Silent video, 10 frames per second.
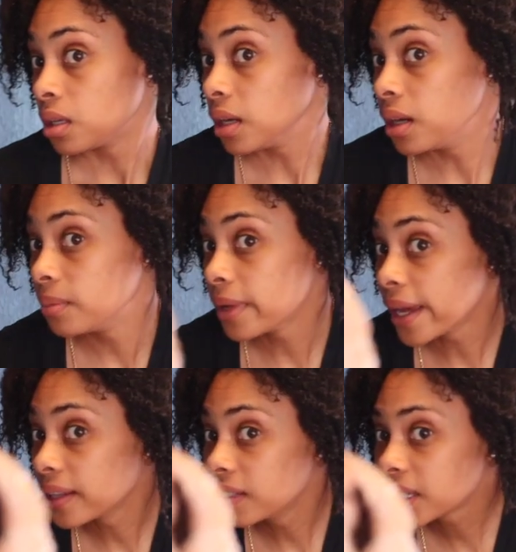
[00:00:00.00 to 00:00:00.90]

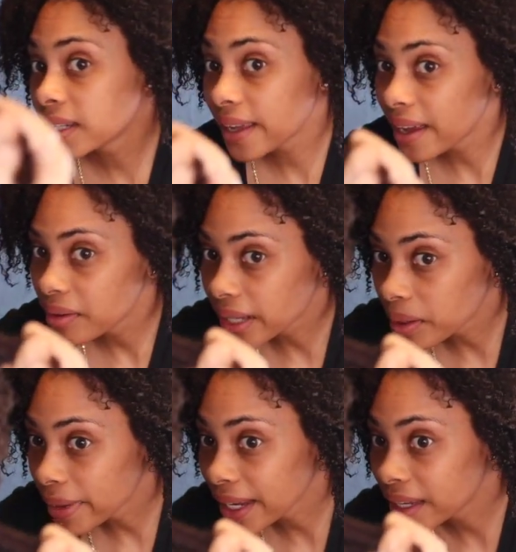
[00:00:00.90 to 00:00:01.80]
Like looking at
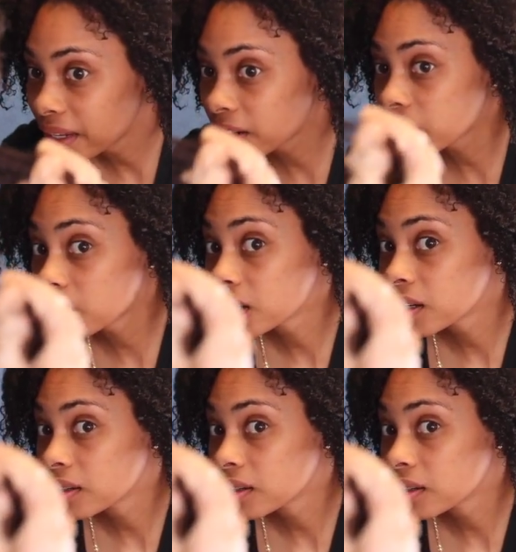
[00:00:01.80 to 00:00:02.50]
like back here,